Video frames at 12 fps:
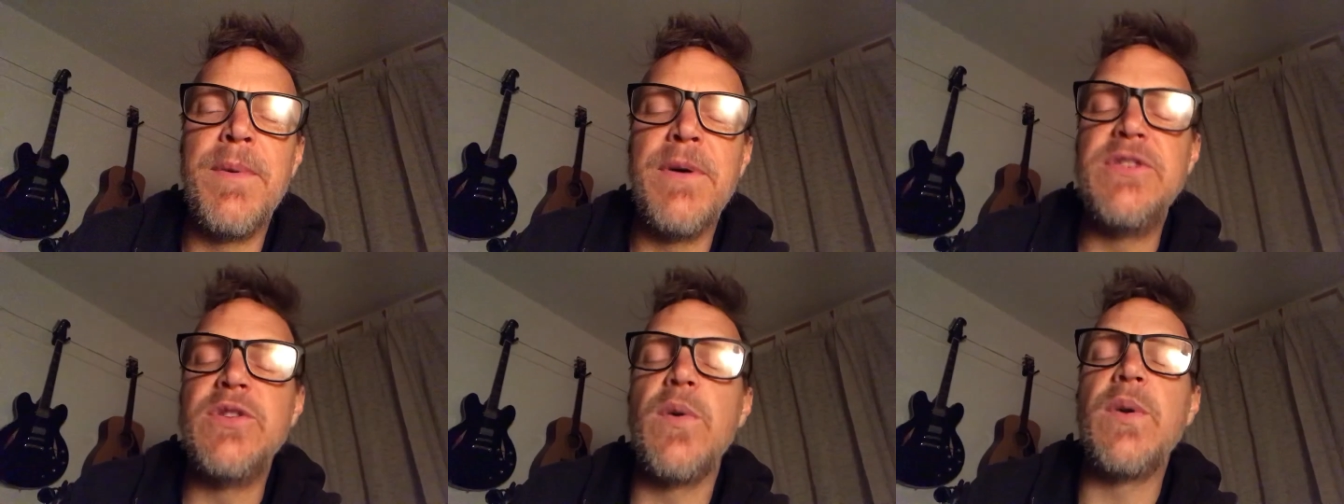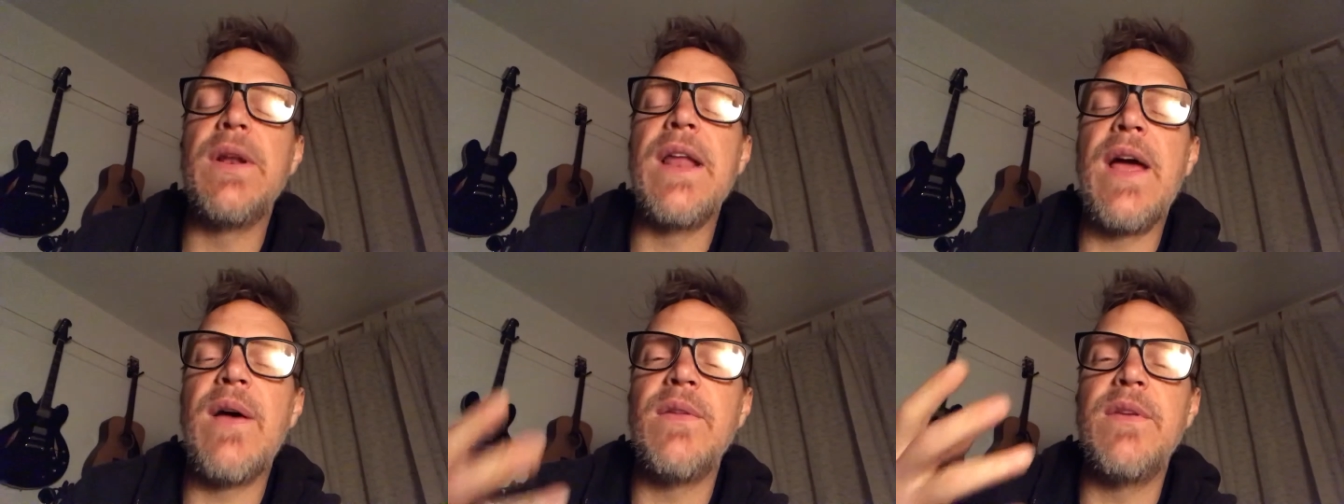But don't
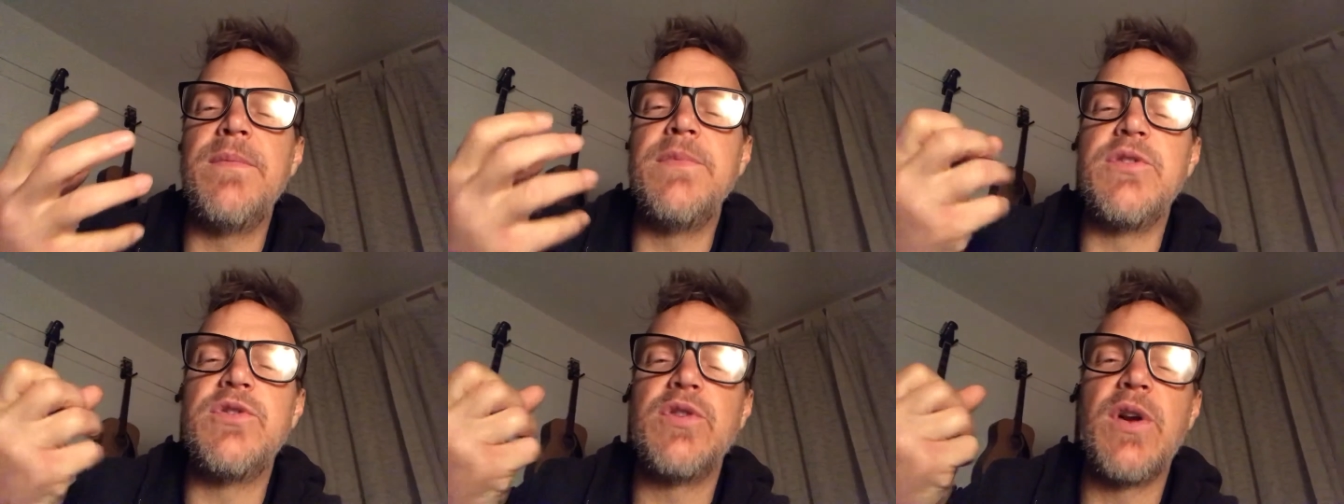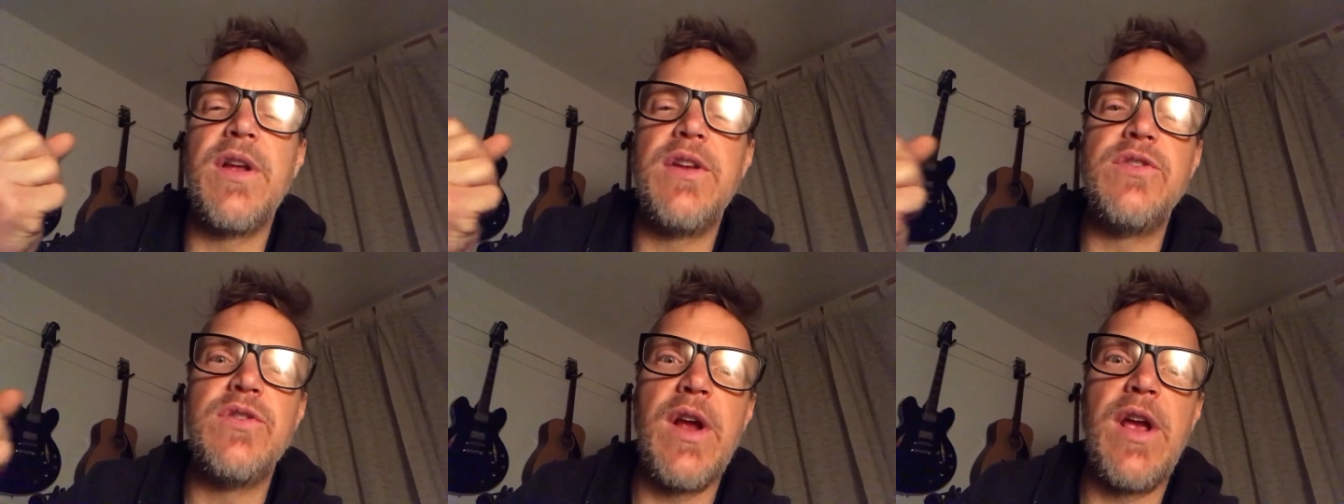allow them to try
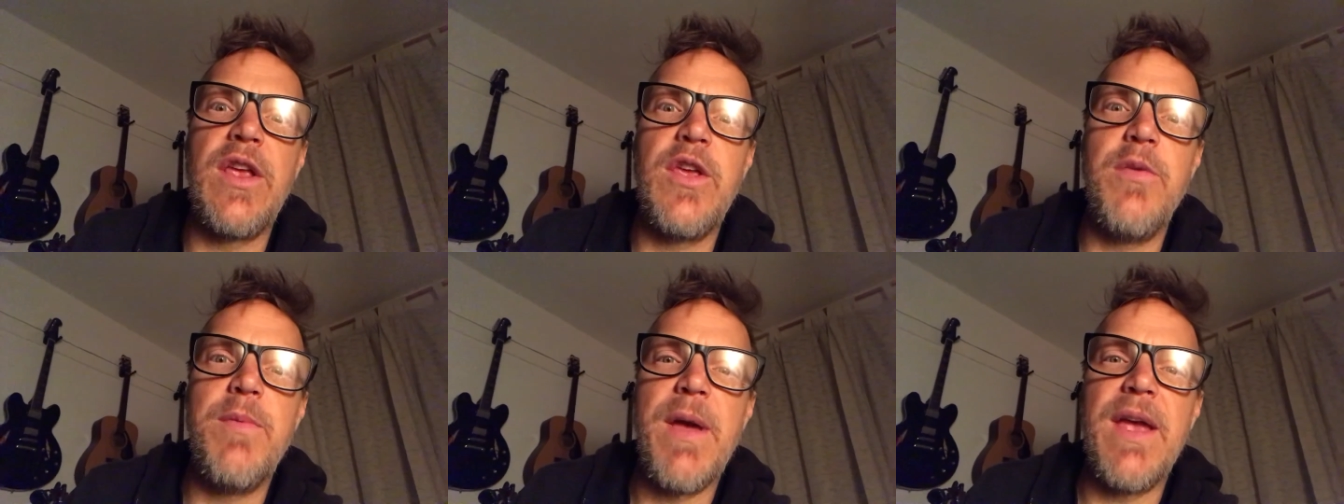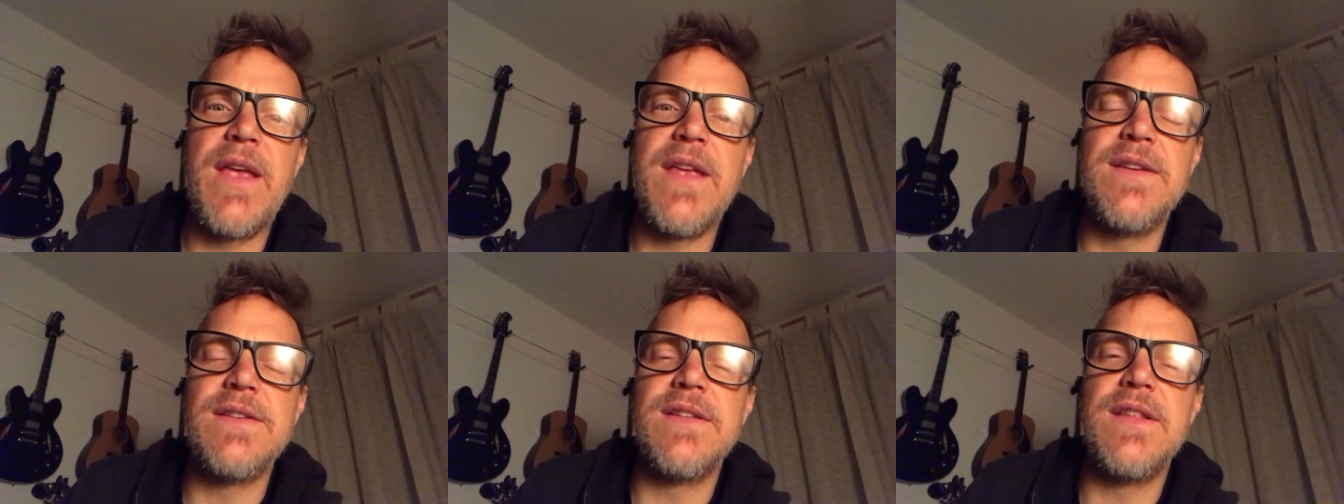and drag you back
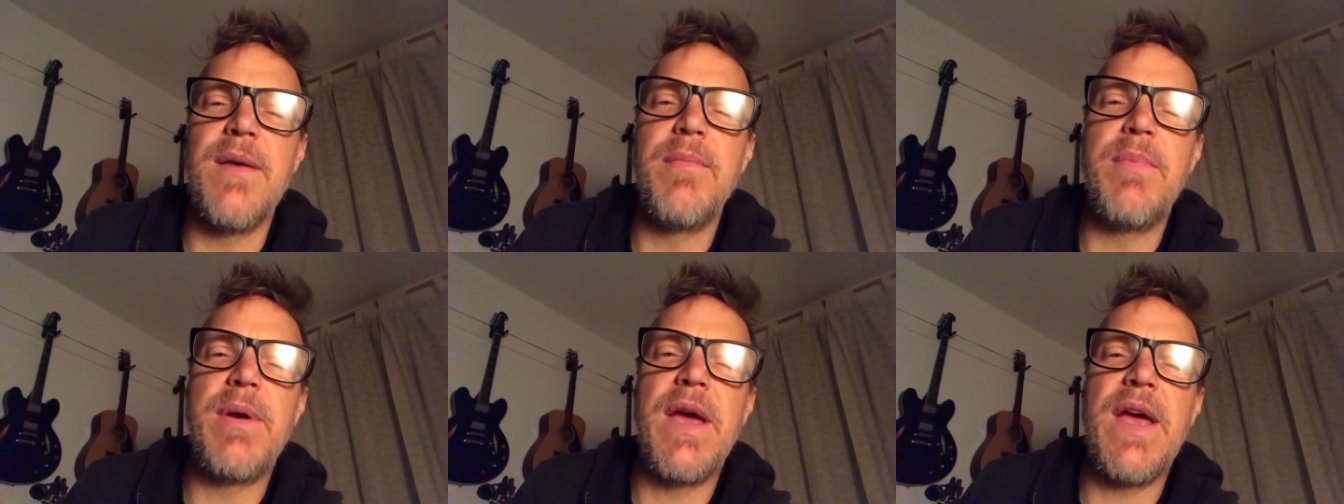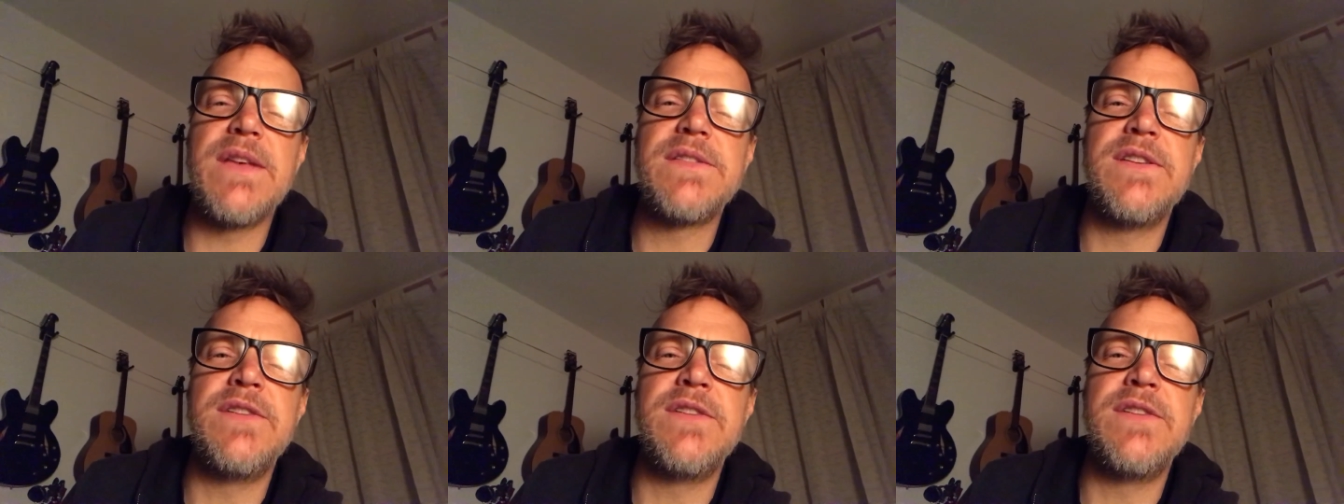into that past,